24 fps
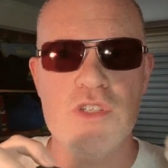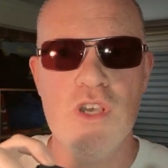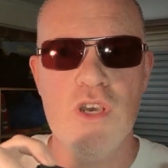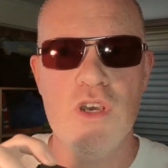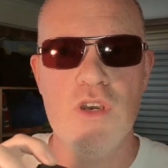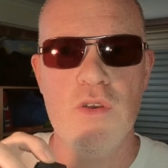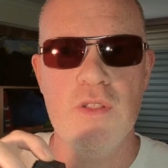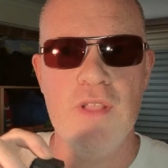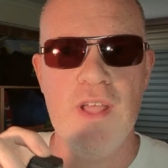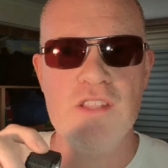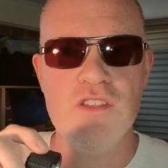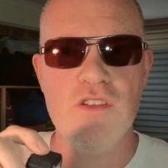
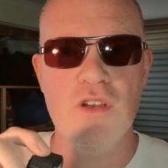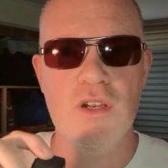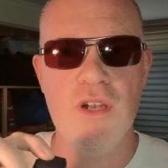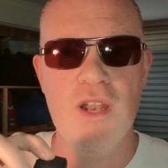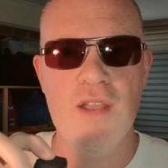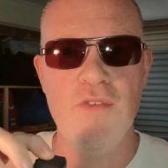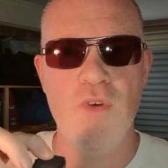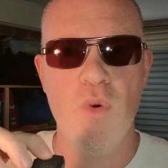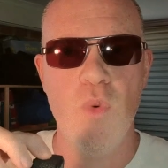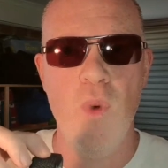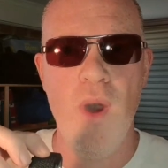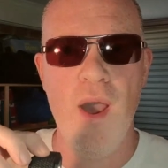So that's on
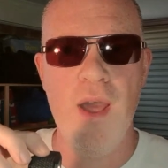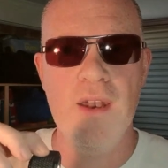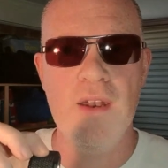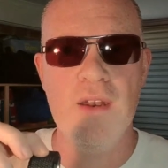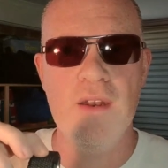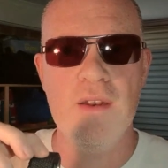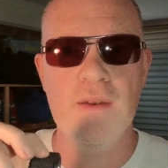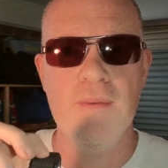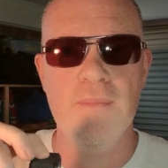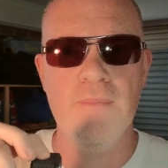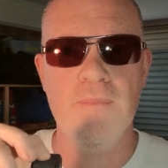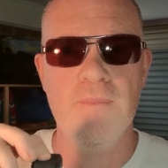level
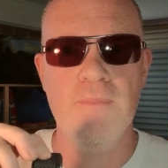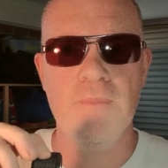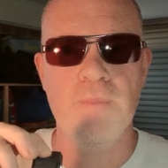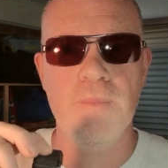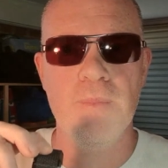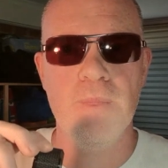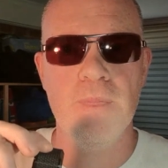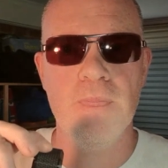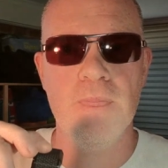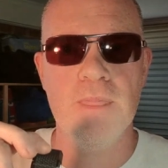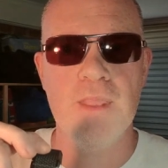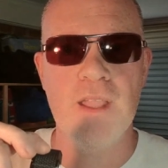1,
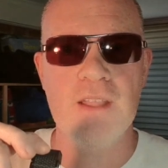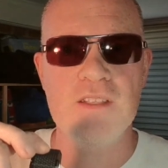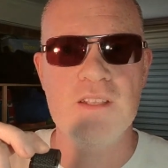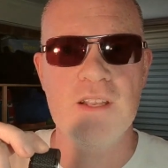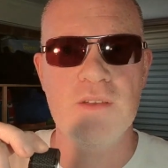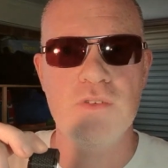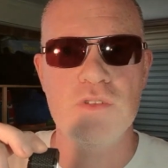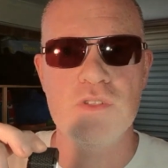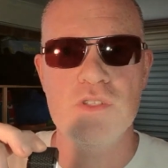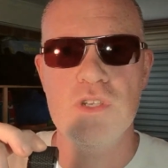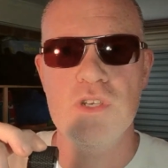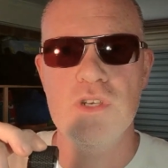that's
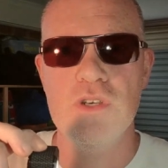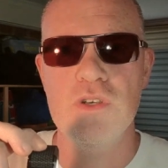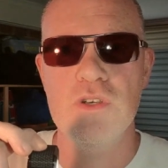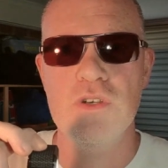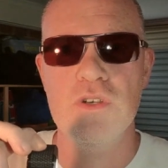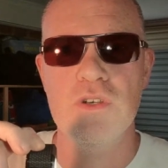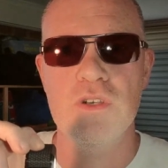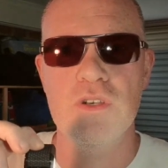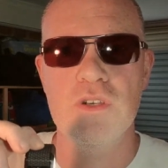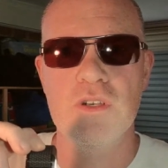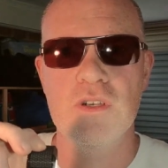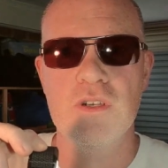level
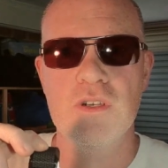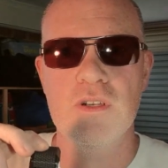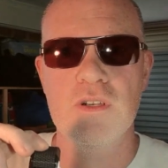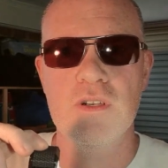2,